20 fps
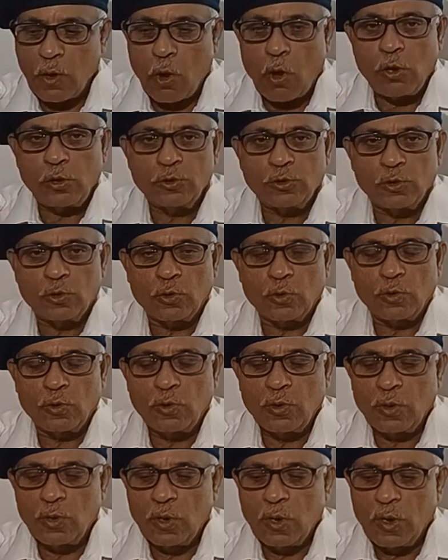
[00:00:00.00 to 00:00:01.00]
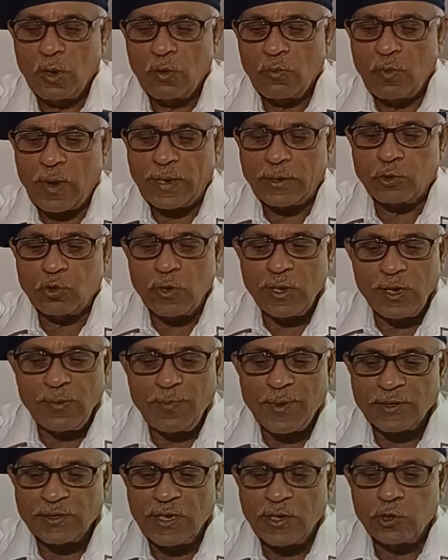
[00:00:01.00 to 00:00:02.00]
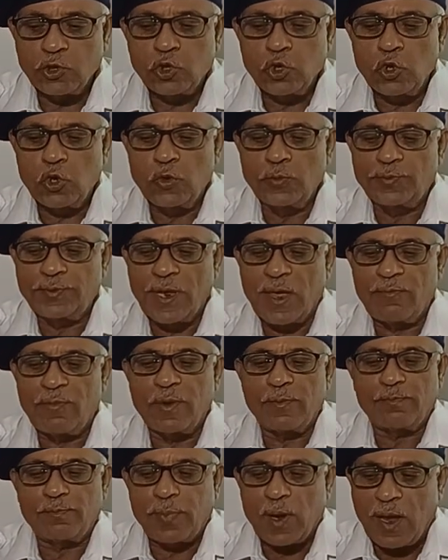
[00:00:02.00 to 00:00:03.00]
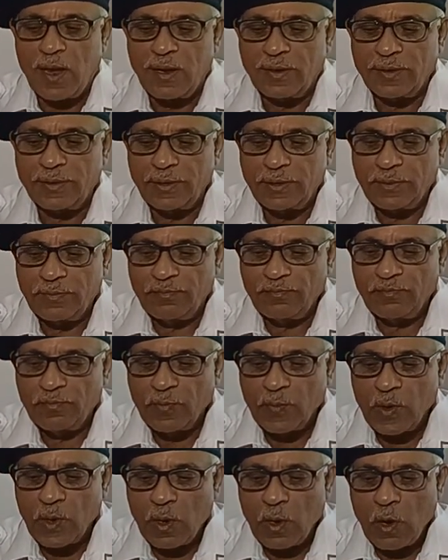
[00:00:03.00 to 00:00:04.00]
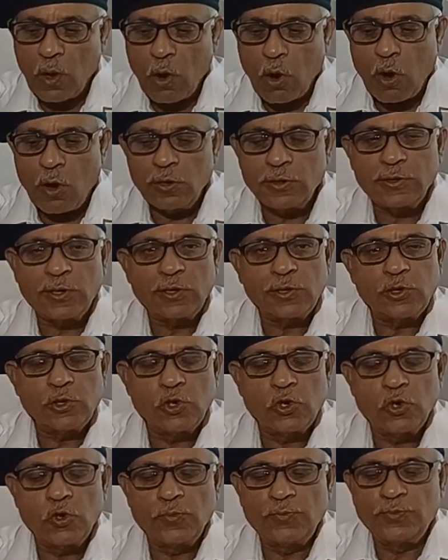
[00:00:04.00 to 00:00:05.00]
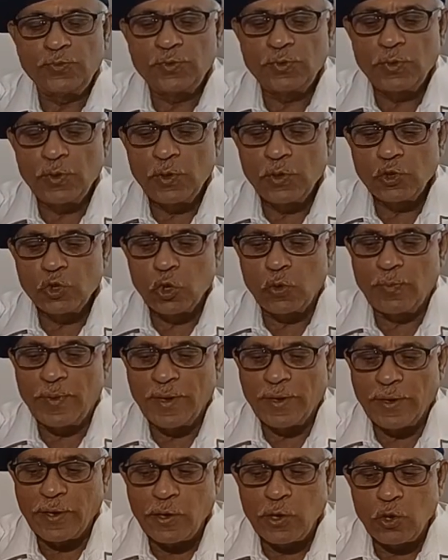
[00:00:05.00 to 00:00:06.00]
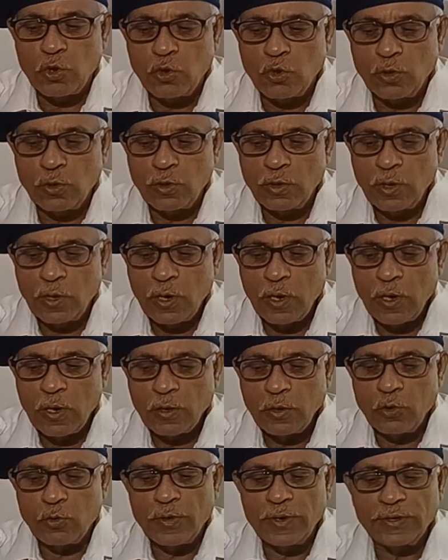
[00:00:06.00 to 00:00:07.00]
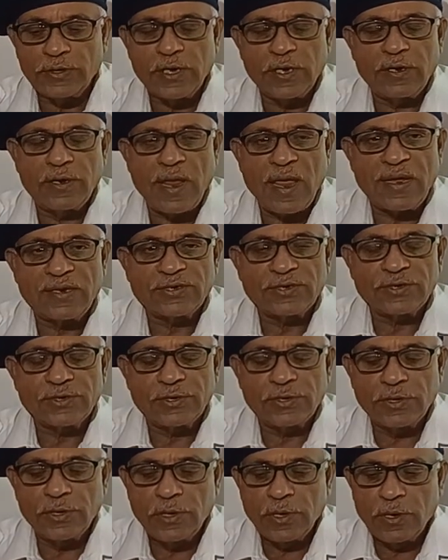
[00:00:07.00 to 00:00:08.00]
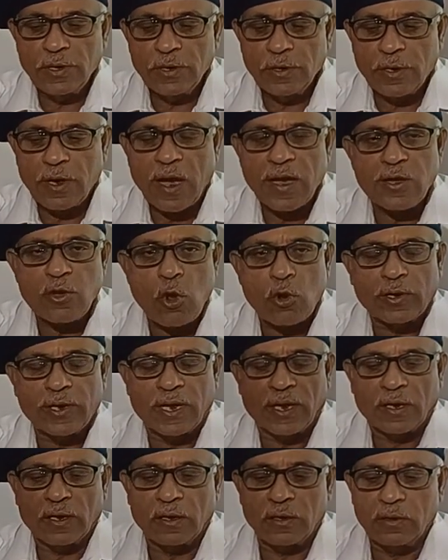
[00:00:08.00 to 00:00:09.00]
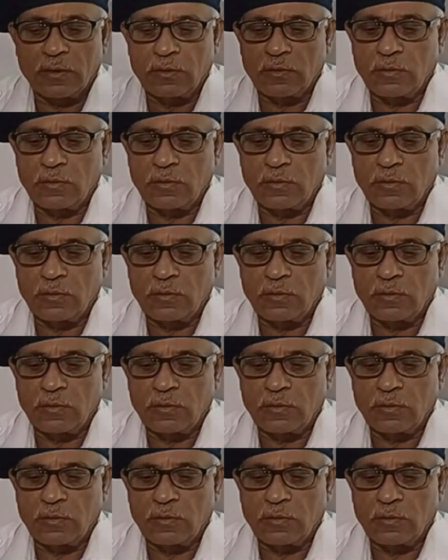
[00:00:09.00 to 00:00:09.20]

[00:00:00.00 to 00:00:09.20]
Although, when 20% tubes have been plugged, all the tubes should be renewed during the next dry docking.